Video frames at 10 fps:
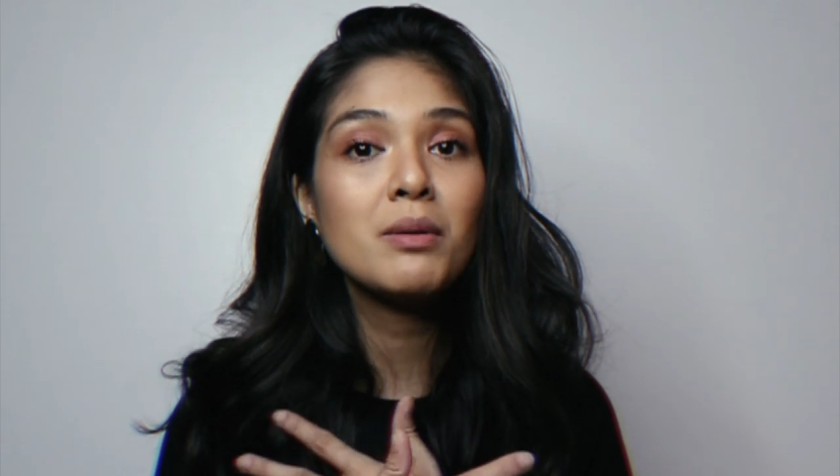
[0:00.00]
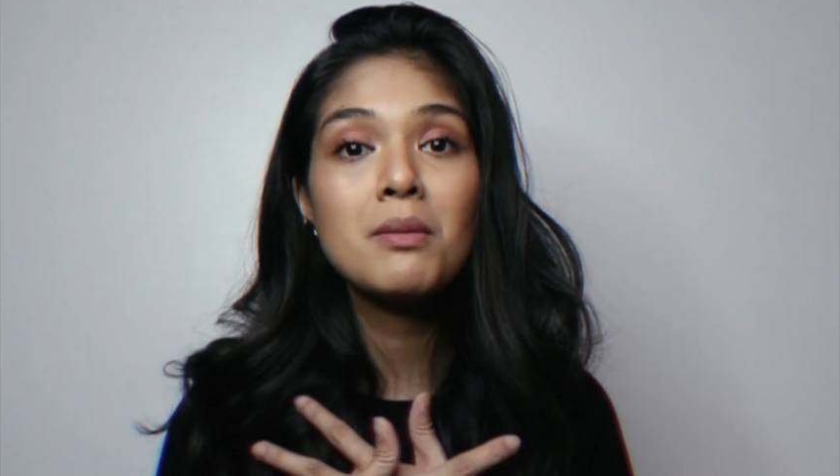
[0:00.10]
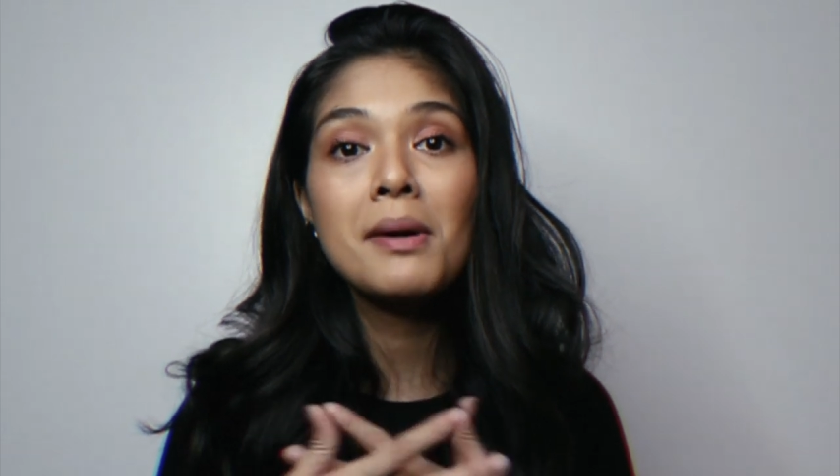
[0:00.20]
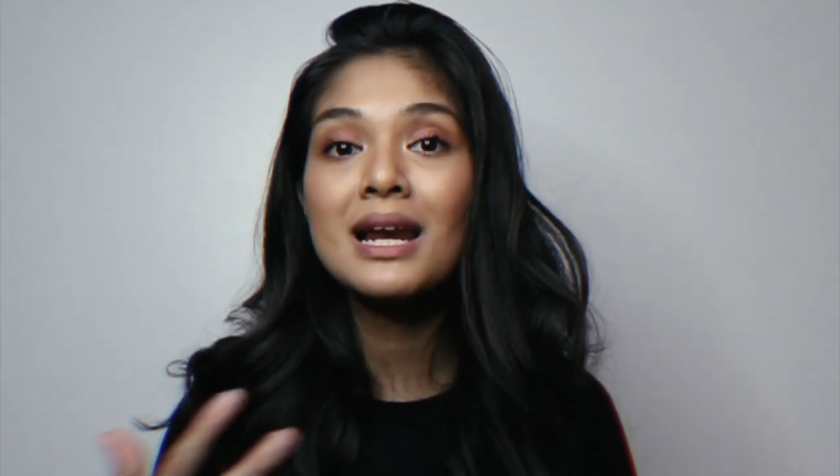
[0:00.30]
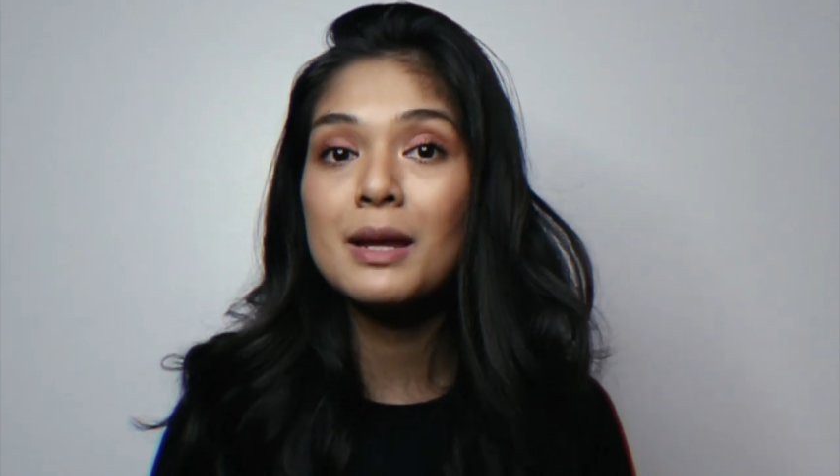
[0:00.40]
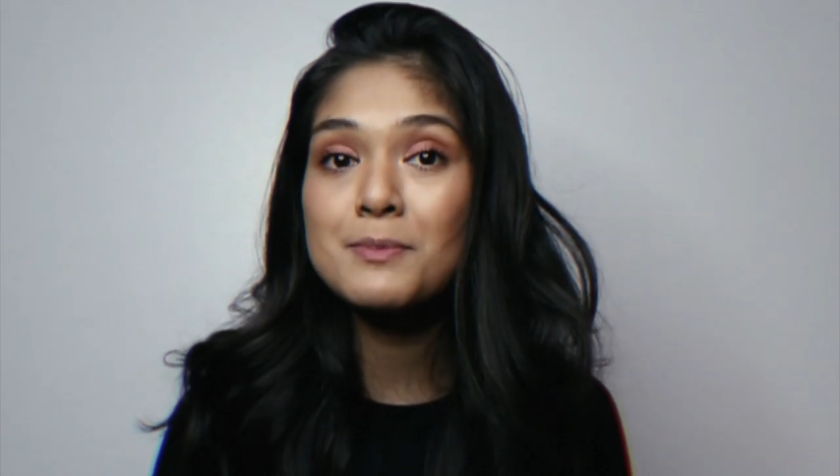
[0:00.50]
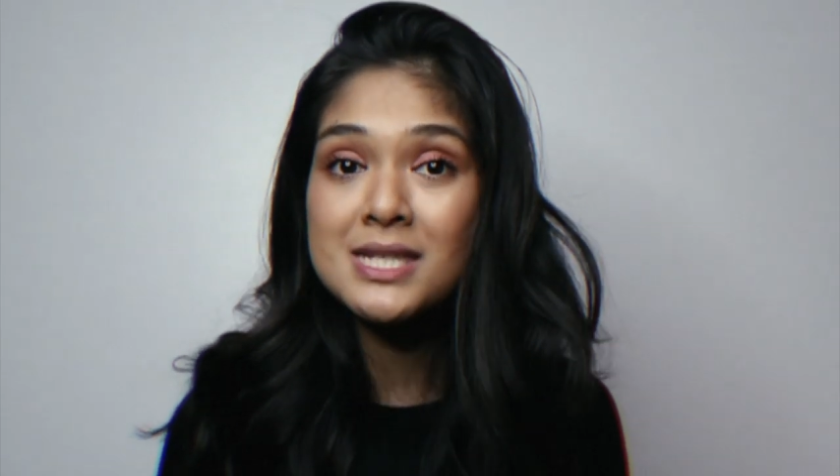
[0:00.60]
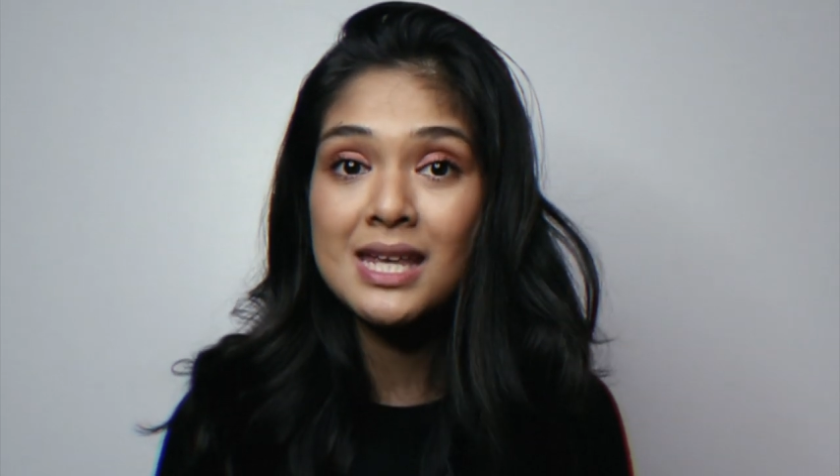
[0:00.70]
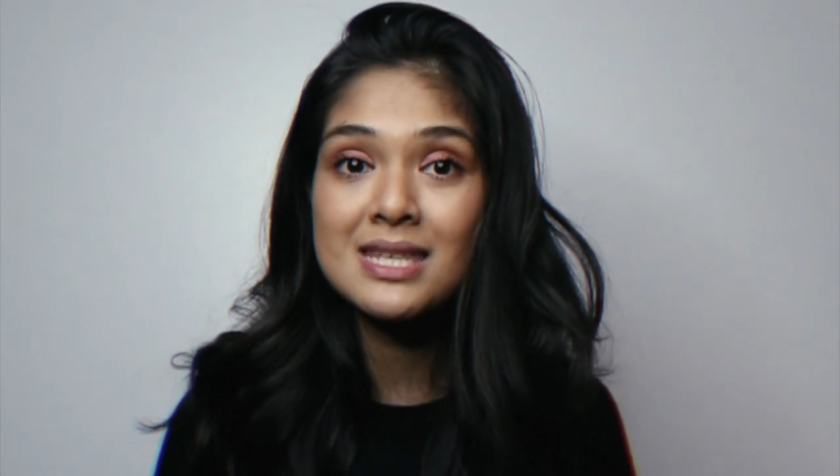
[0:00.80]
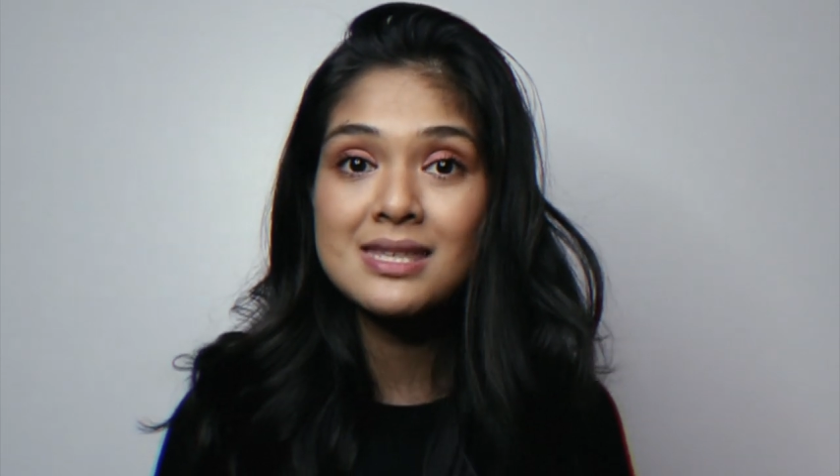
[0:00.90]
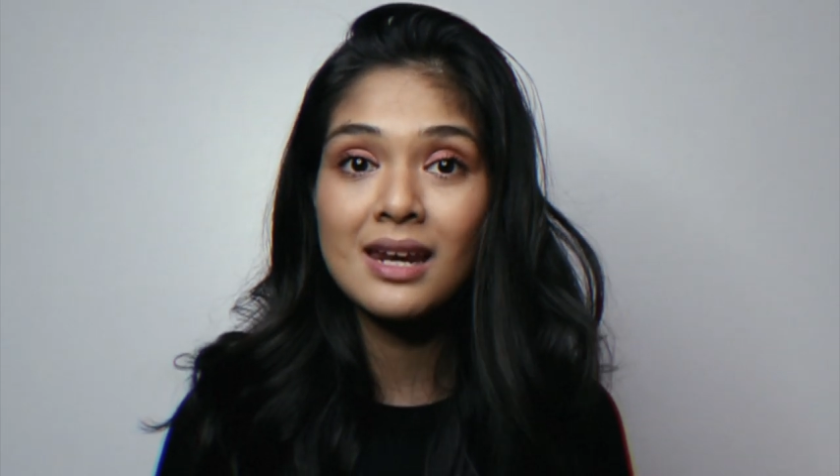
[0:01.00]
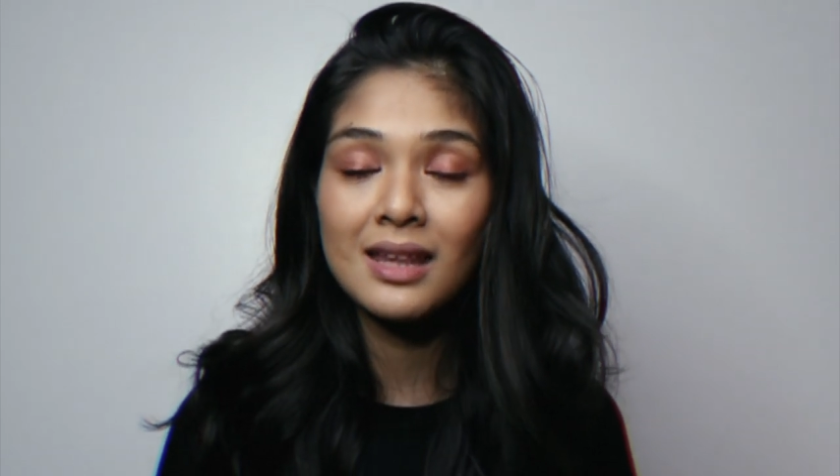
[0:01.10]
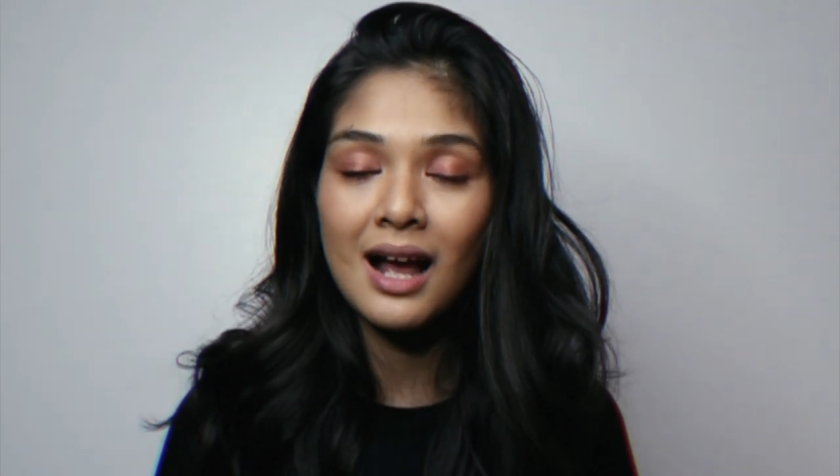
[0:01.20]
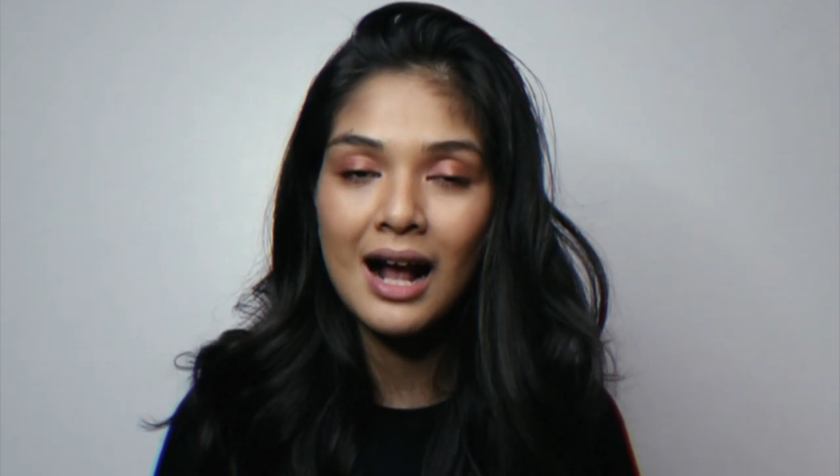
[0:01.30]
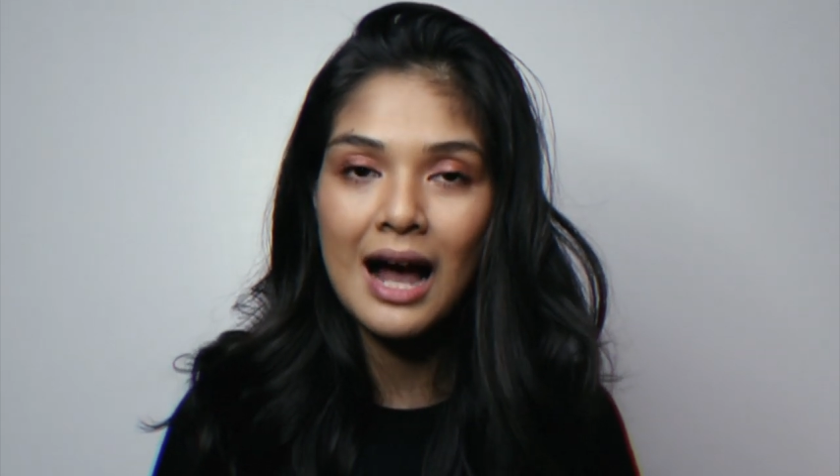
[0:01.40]
iba mga lipsticks na
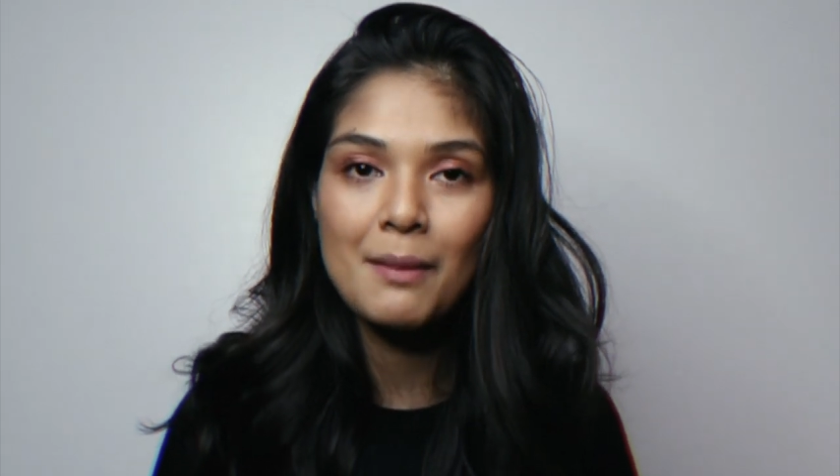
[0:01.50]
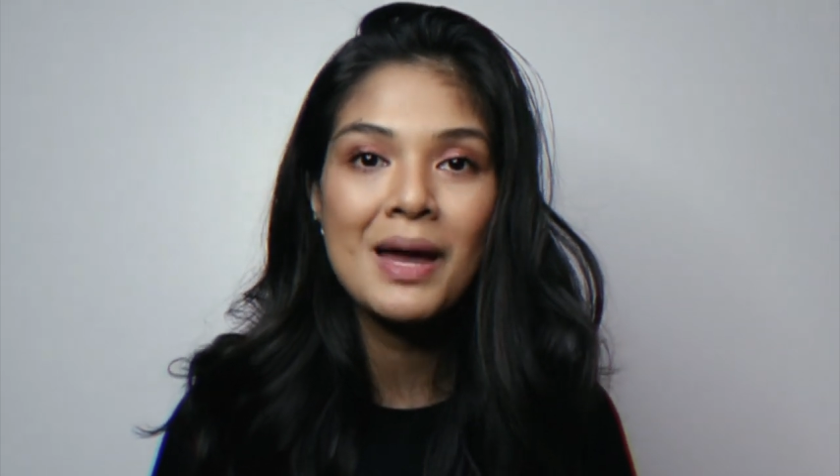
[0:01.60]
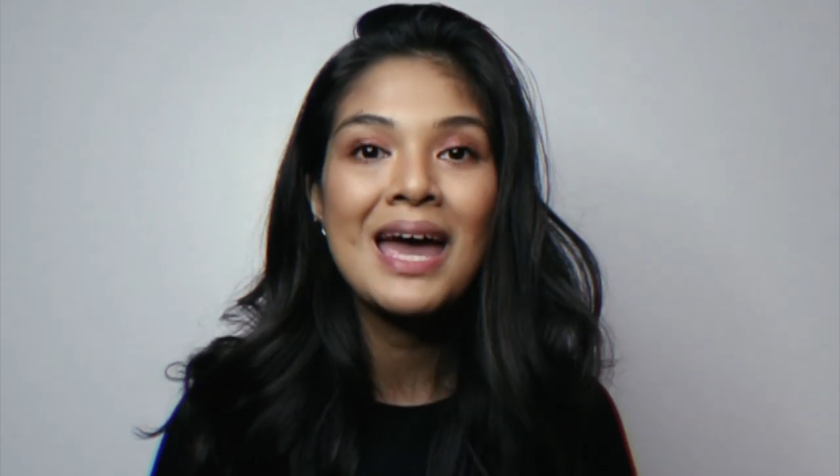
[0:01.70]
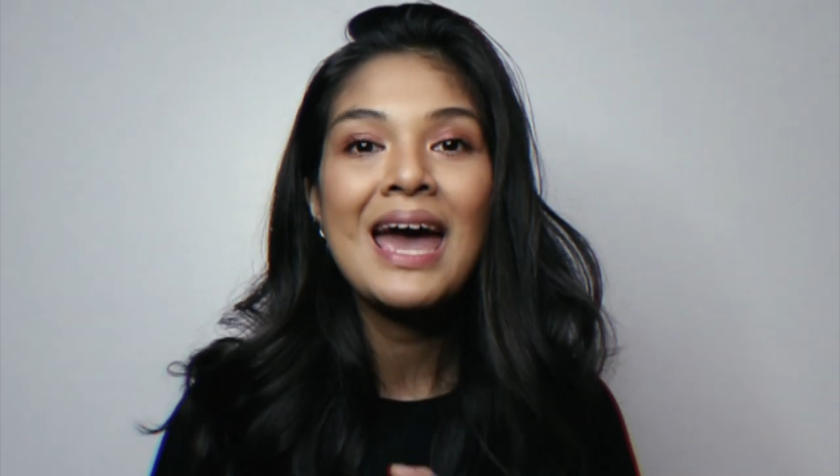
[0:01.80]
natanggap,